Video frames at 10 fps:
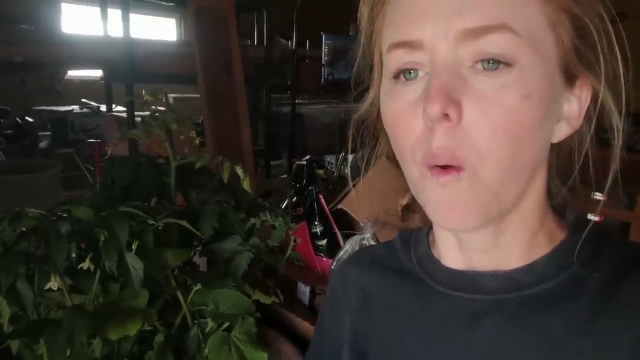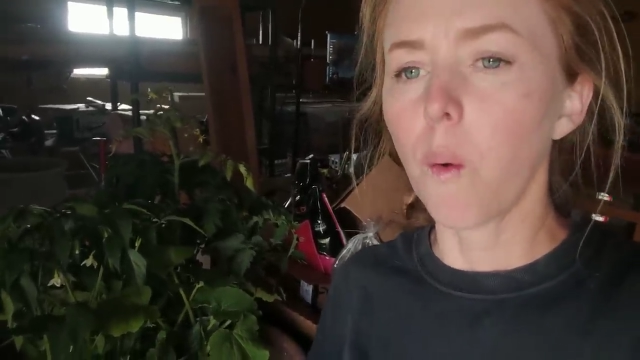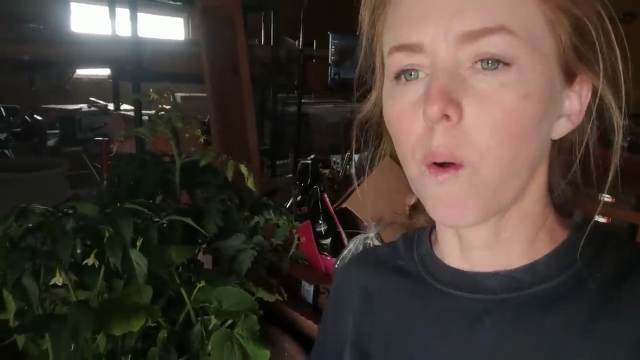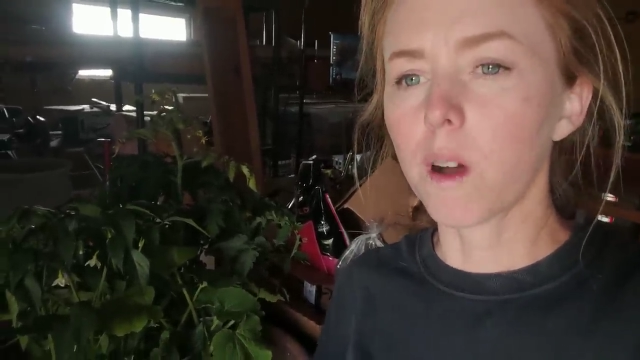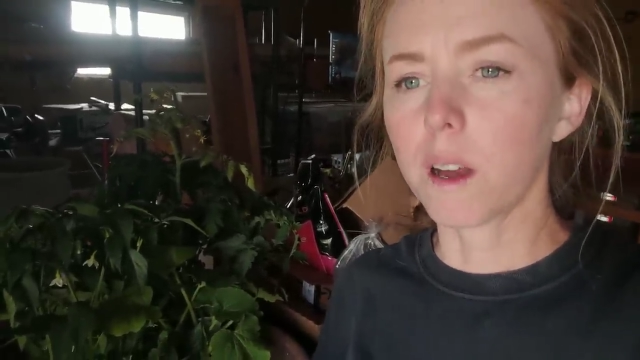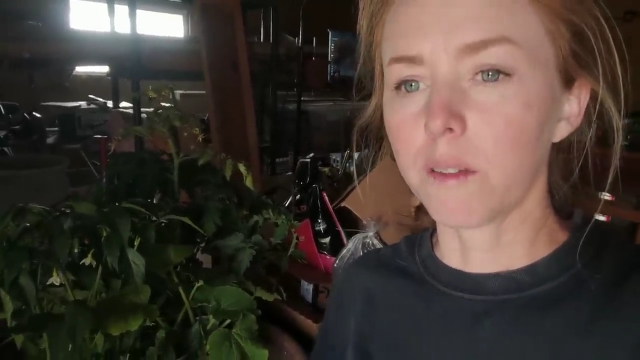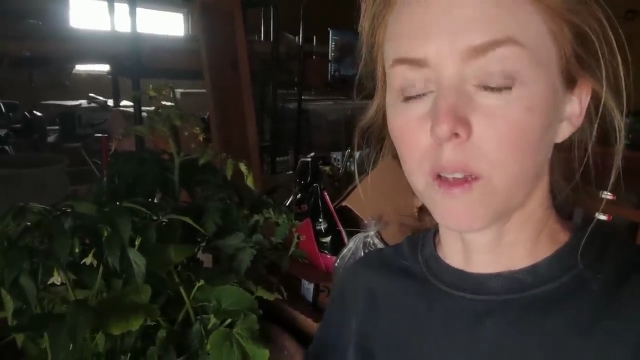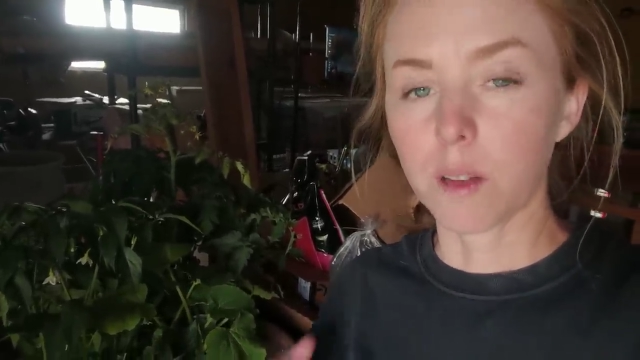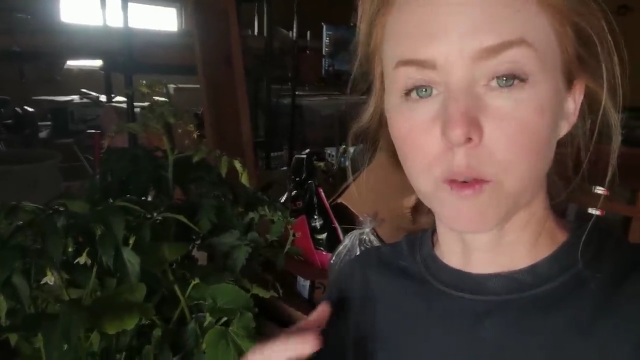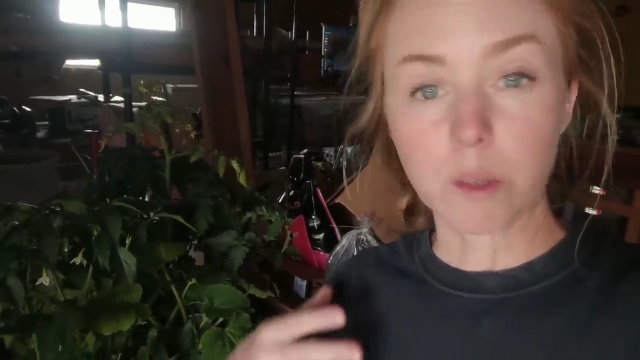or if
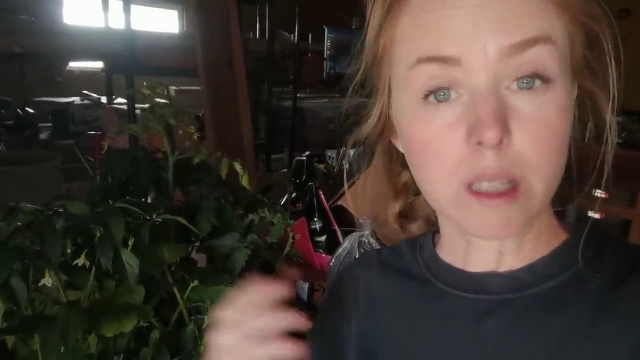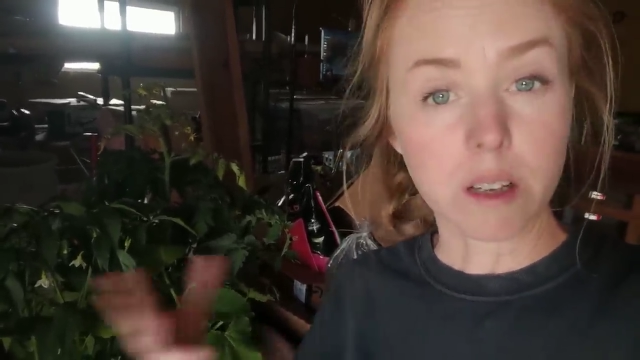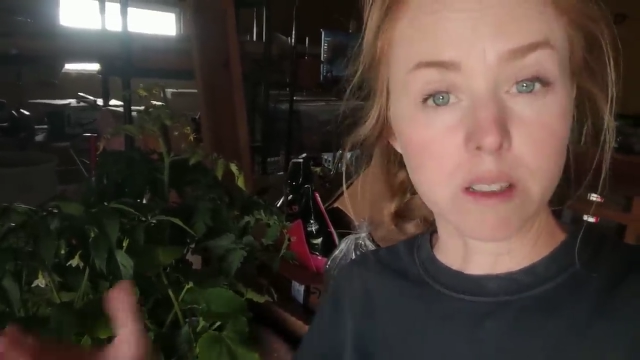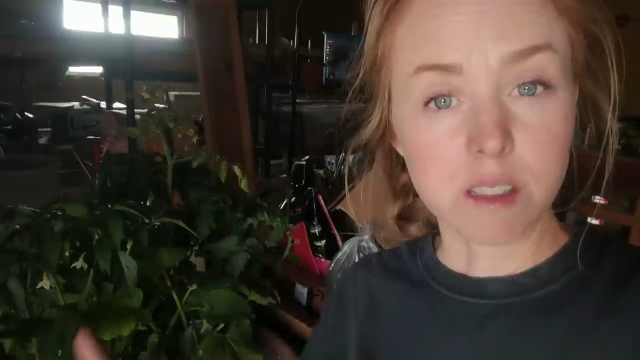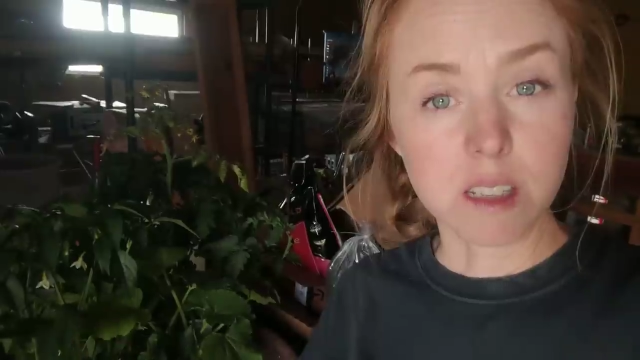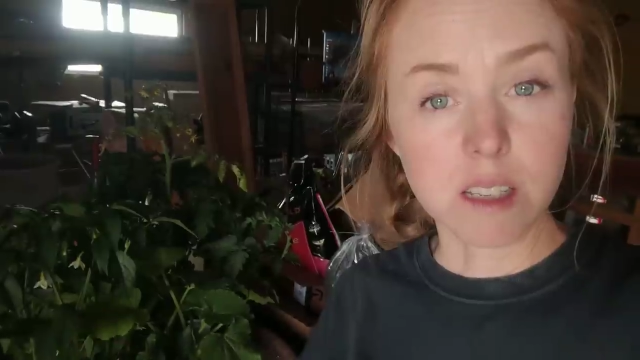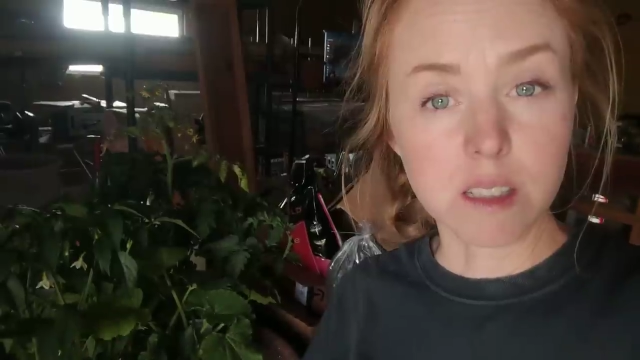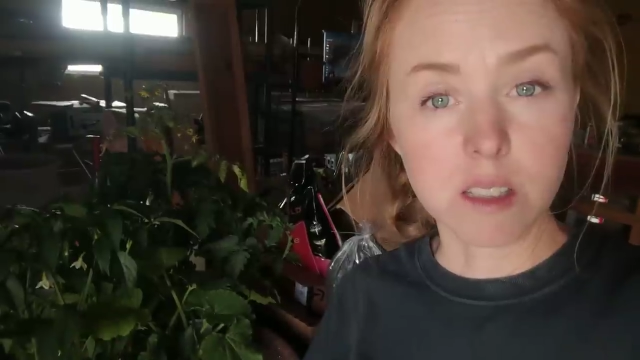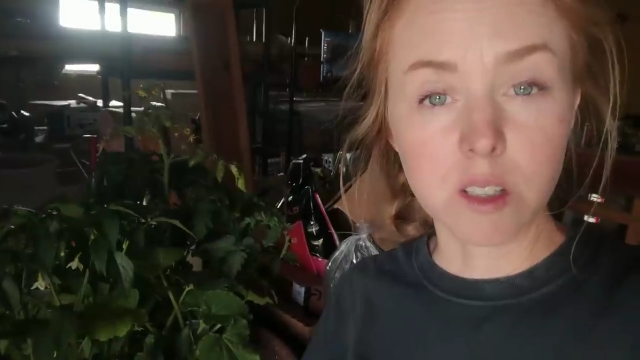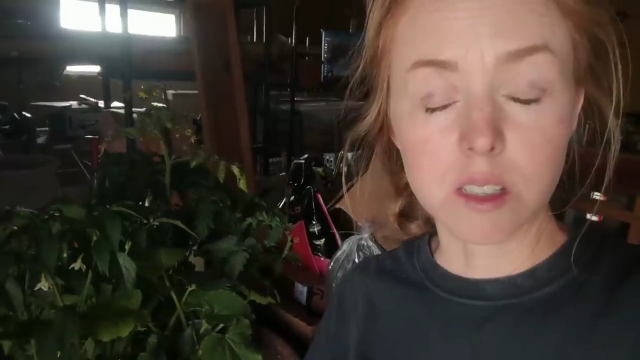you have a really long
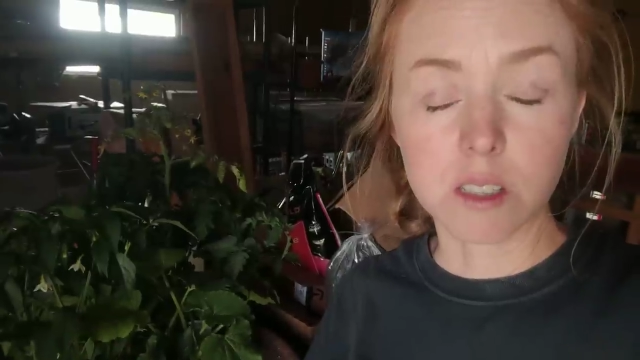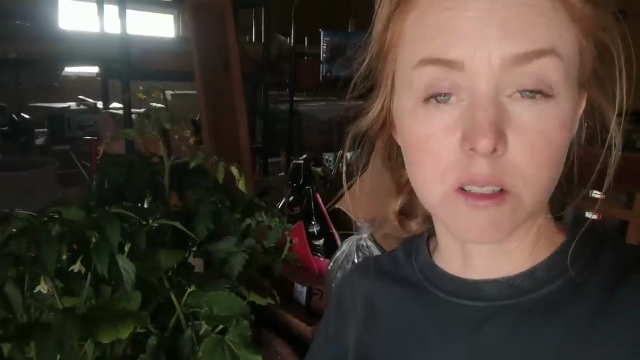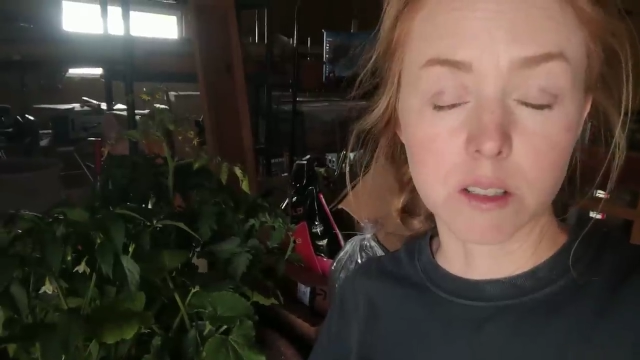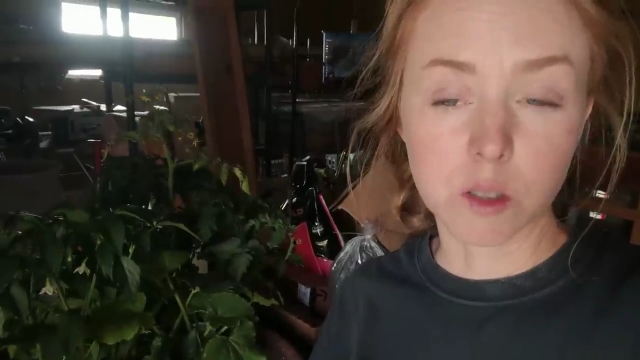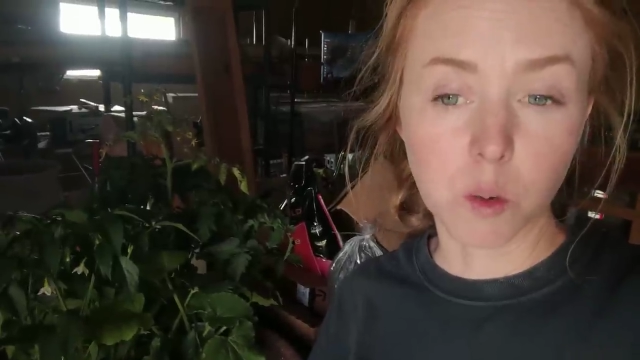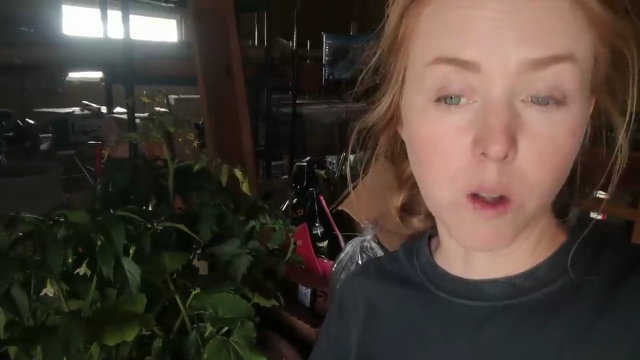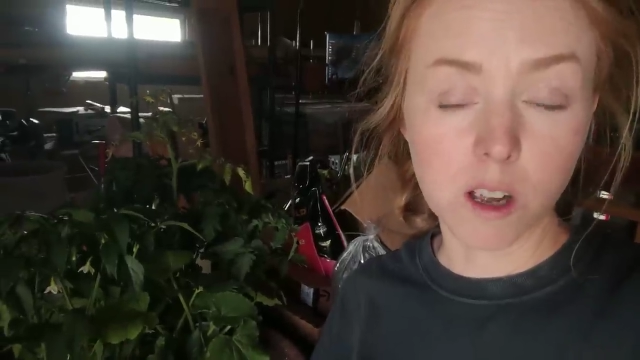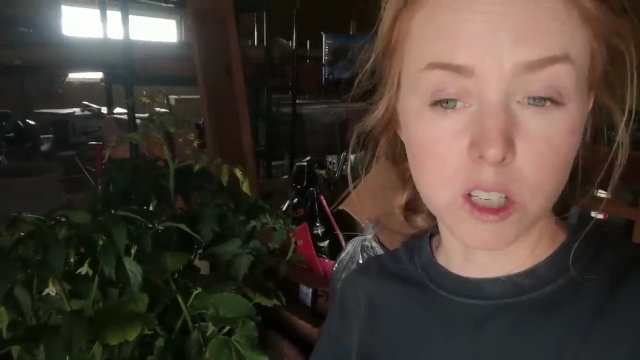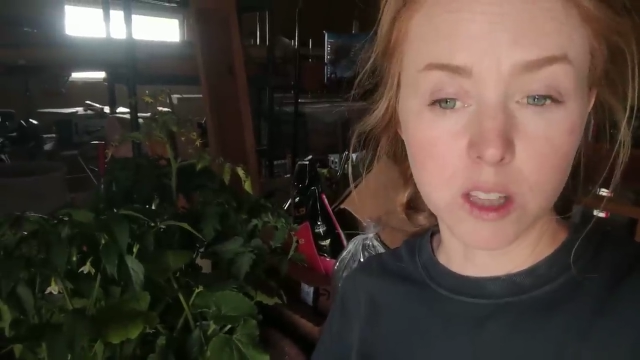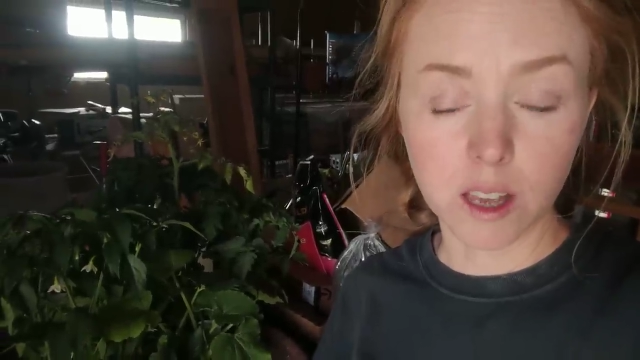season, you can still get
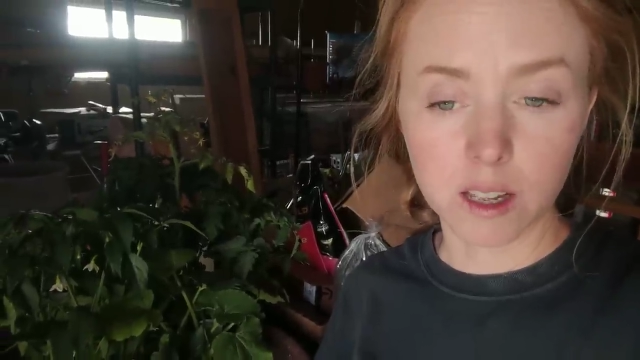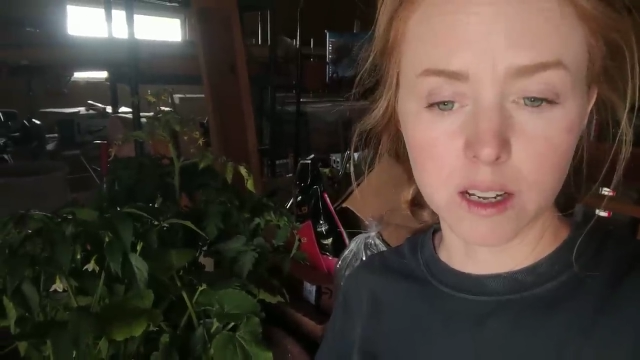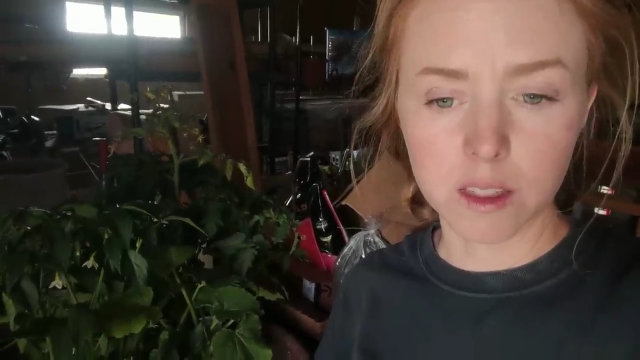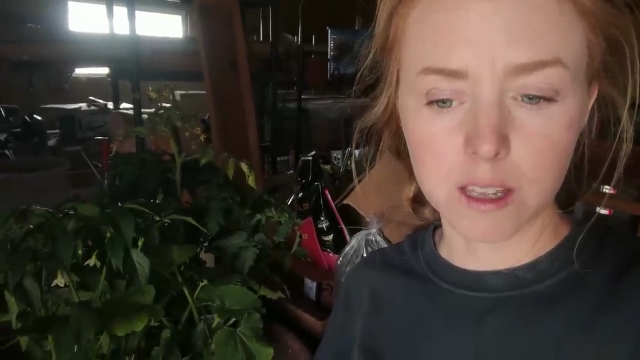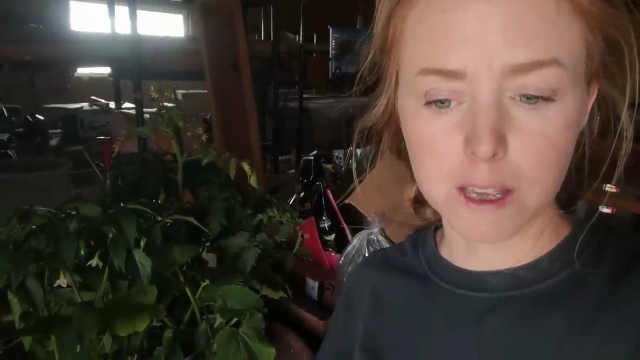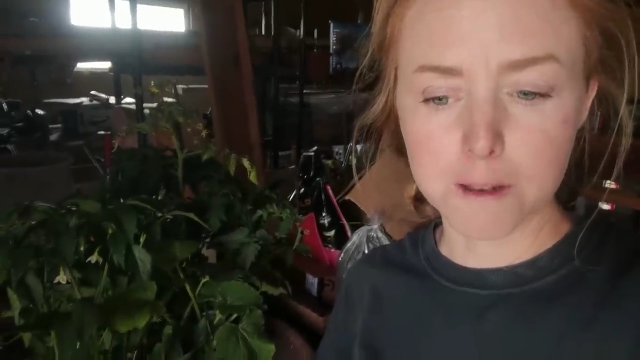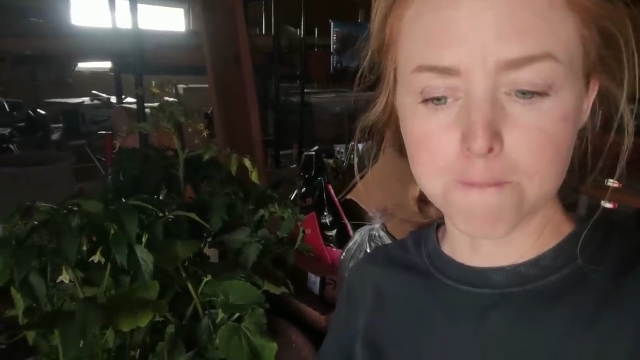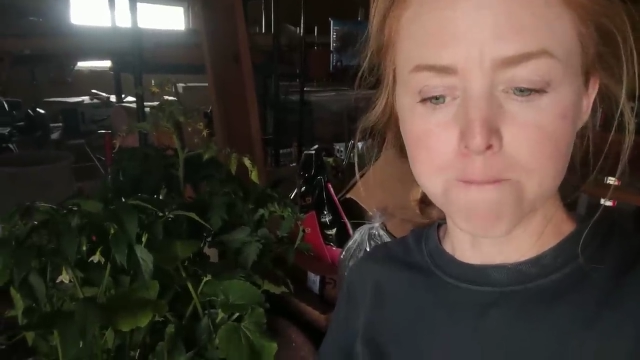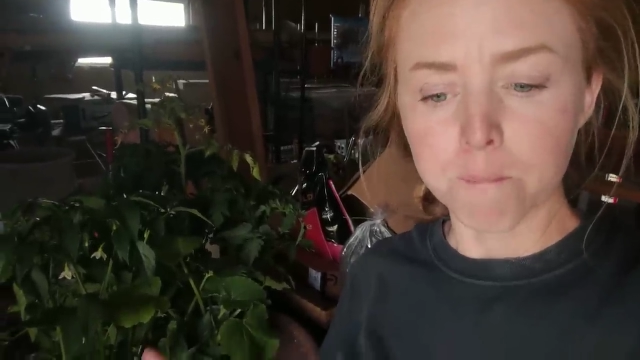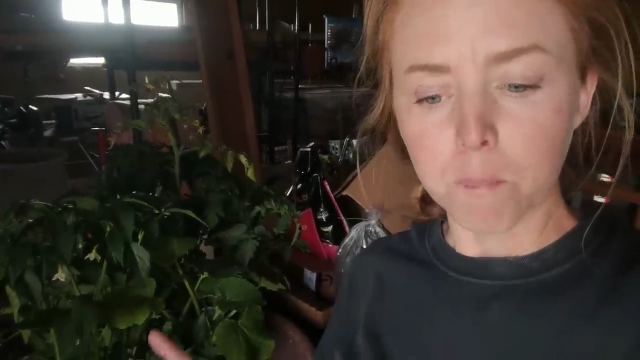squash and that kind of thing in.